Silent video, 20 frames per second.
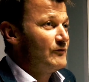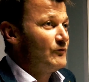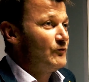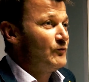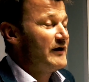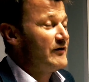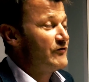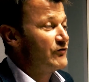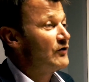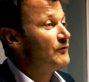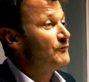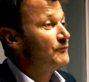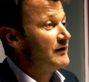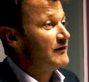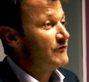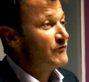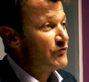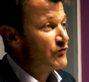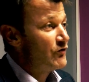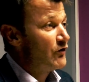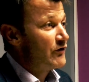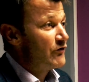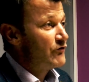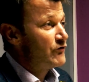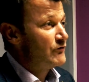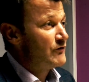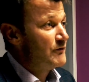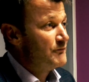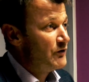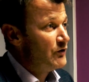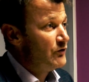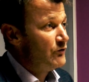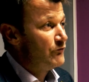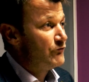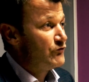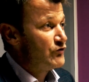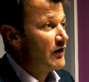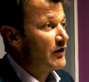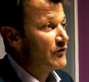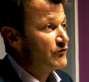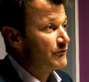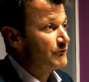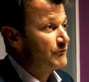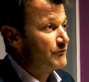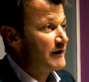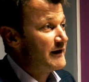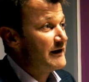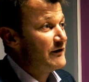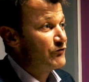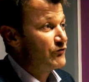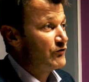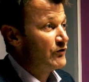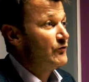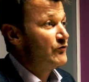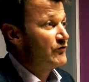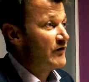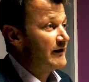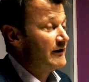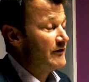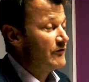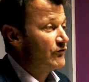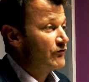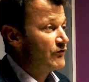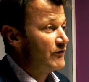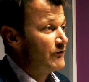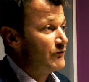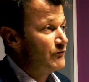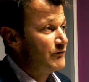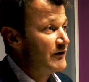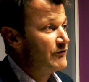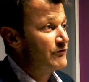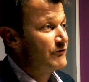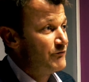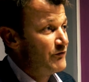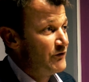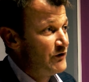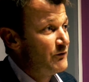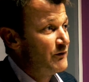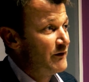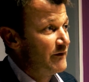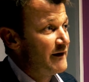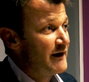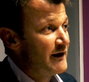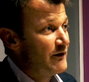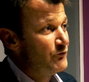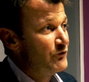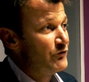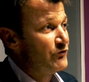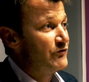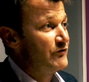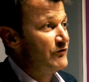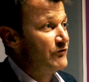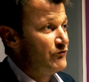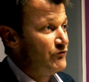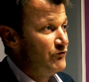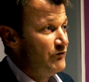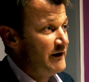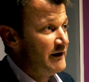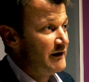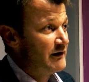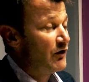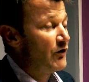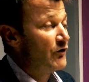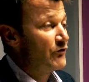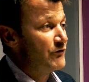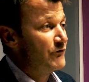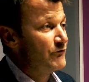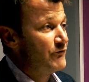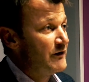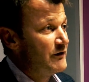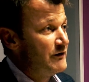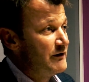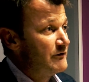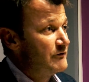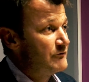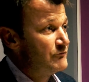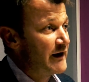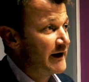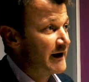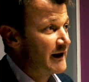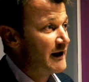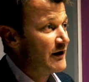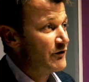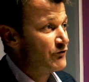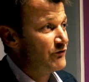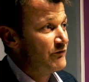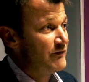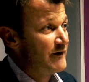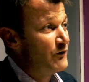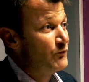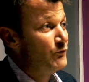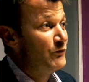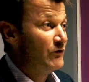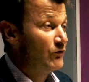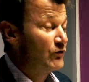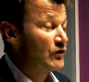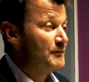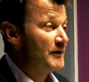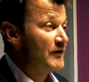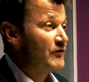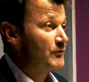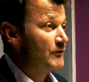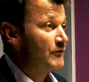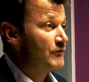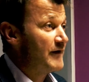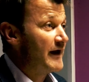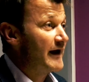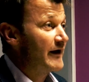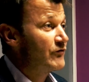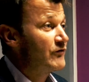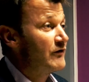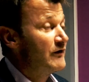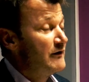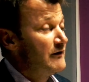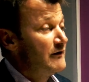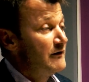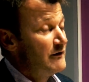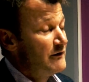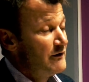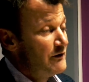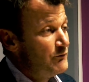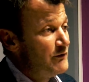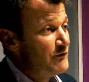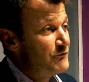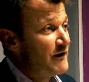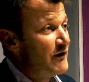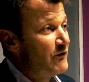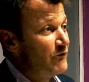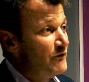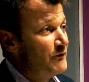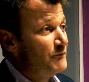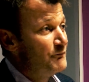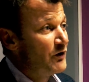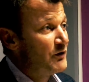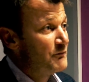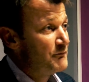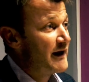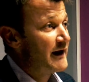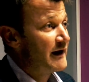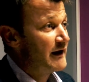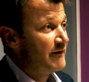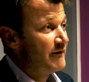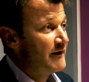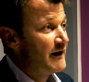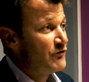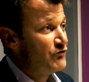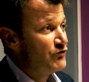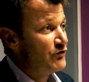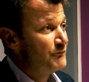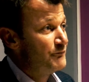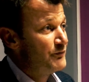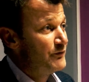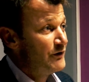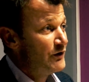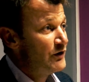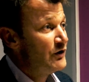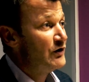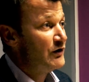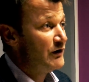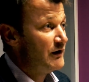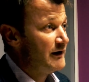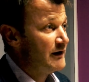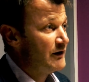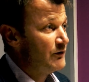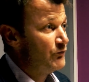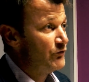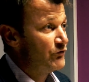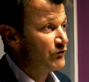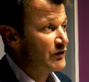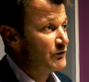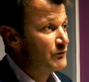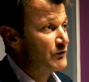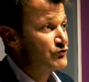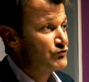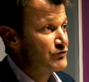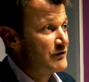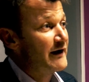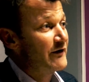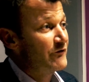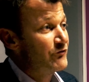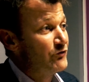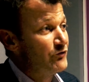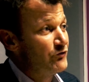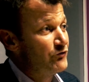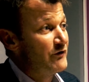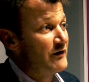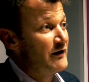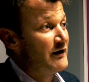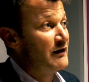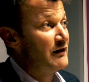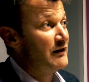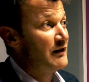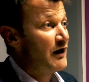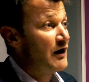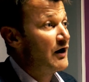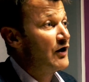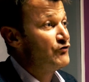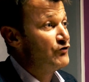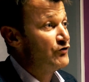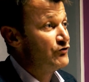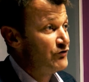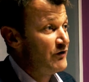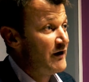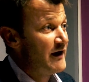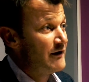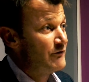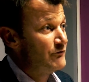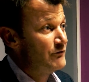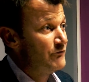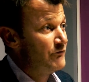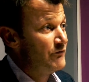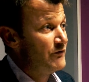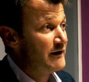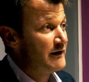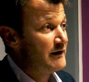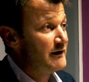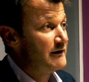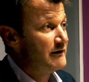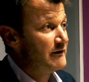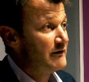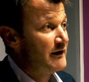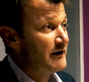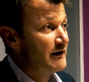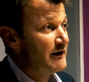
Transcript: We as a company have decided to remove charging fees to tenants, and the reason for doing that was in light of the regulation that will come into effect. We felt that by making that jump earlier was going to attract us a larger share of the